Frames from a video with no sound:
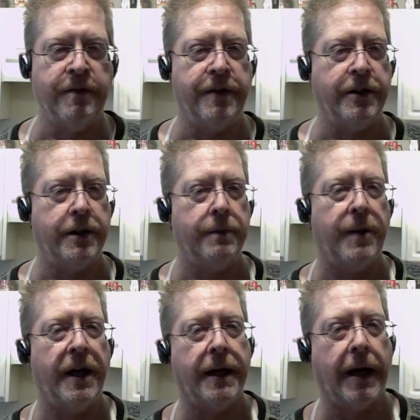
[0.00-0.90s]
visited
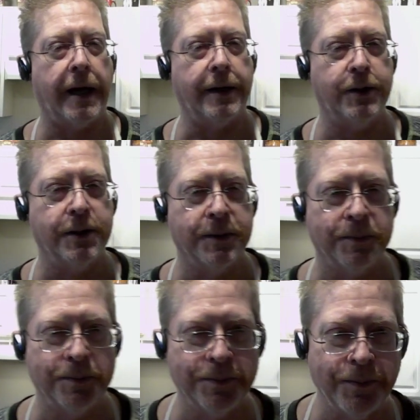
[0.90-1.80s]
by a goddess.
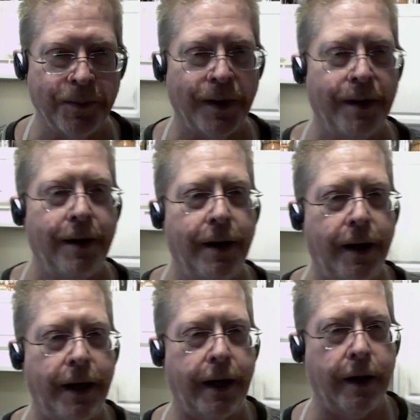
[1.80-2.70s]

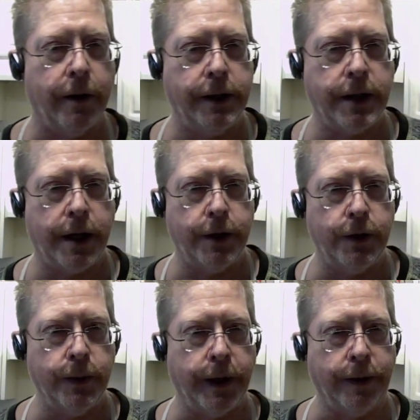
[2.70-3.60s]
Hey Aries, how you
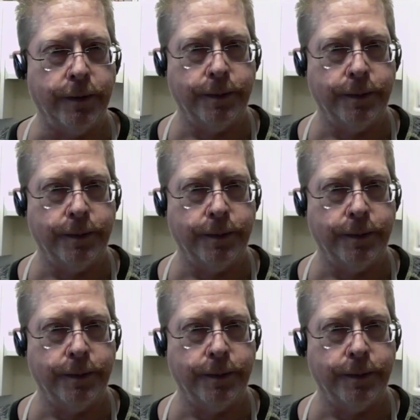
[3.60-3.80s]
doing?